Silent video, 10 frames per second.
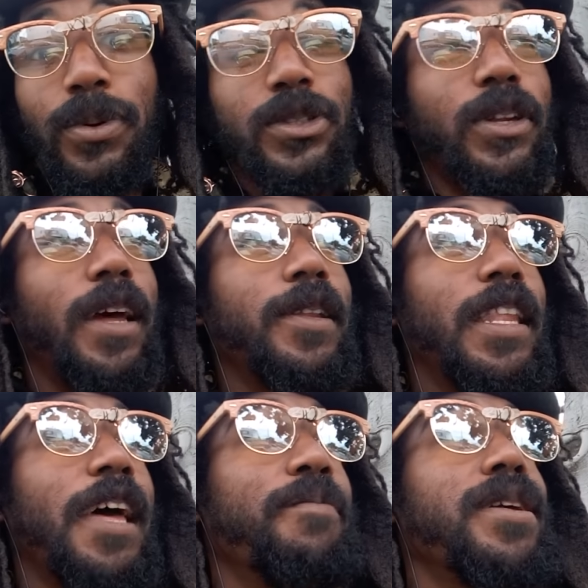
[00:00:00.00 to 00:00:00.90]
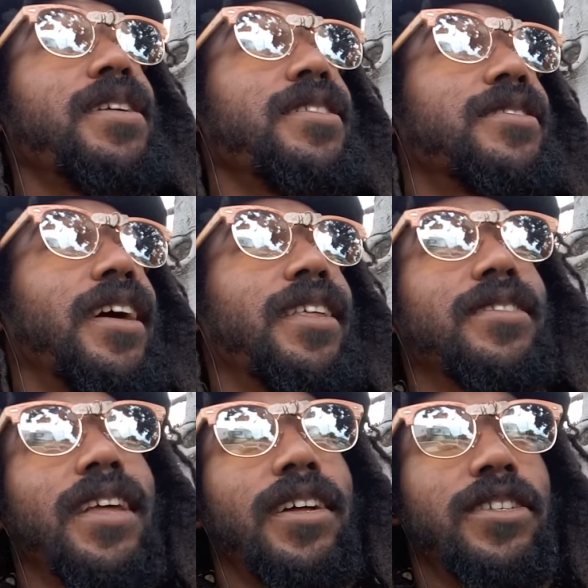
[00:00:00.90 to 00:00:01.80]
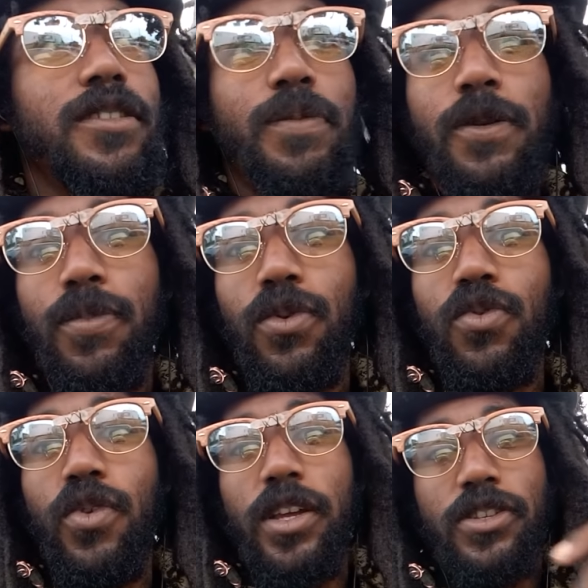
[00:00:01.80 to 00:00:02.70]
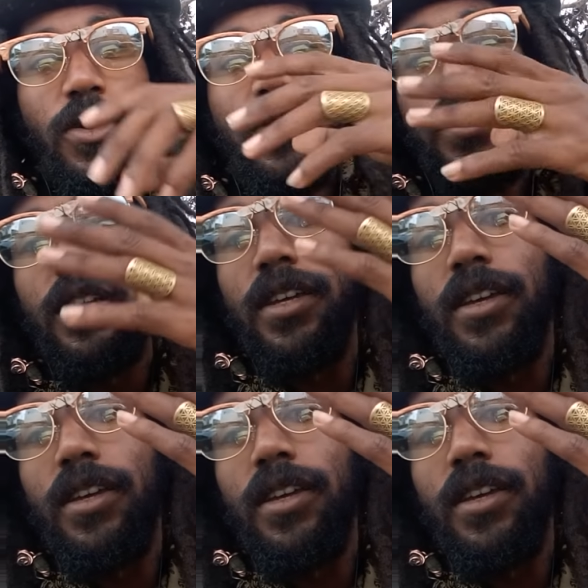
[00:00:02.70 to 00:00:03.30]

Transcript: So that, that means that that's not just people who externally